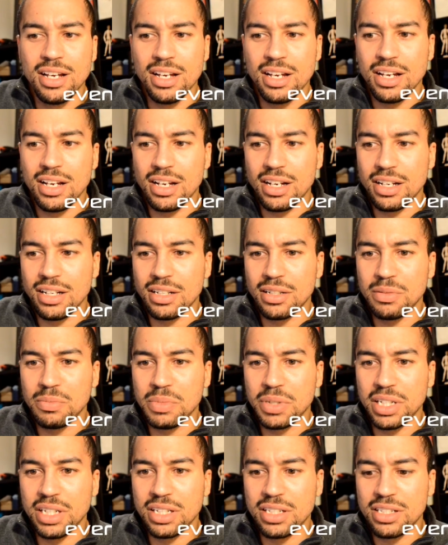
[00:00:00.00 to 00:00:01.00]
Uh,
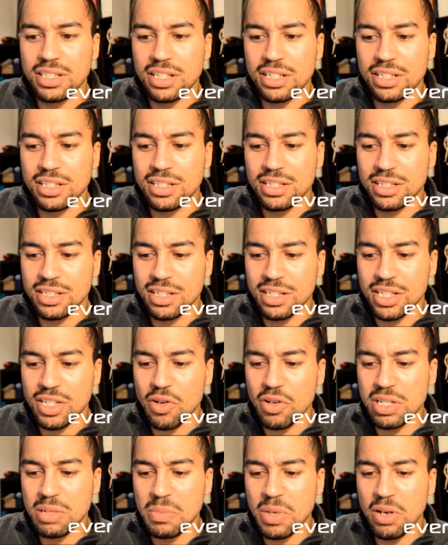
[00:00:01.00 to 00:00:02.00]
but it's it's it's
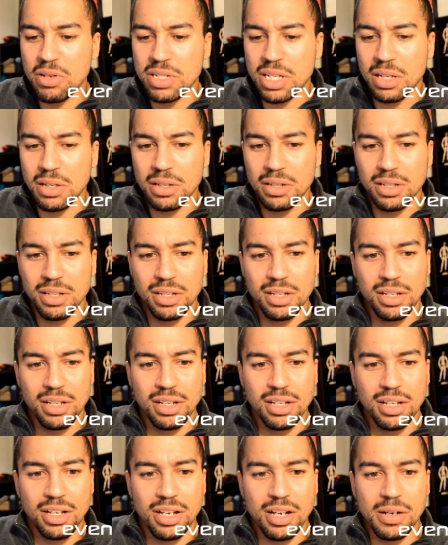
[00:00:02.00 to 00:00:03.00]
always amusing
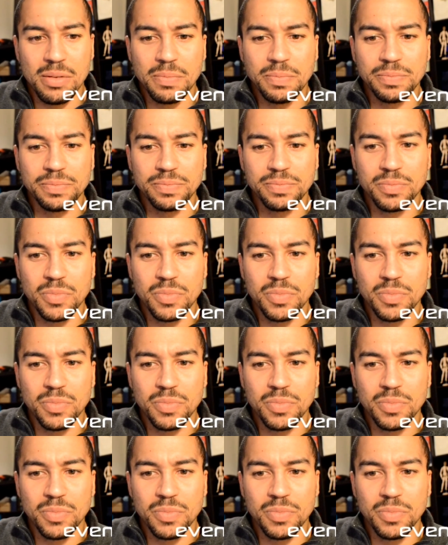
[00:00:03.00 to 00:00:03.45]
um,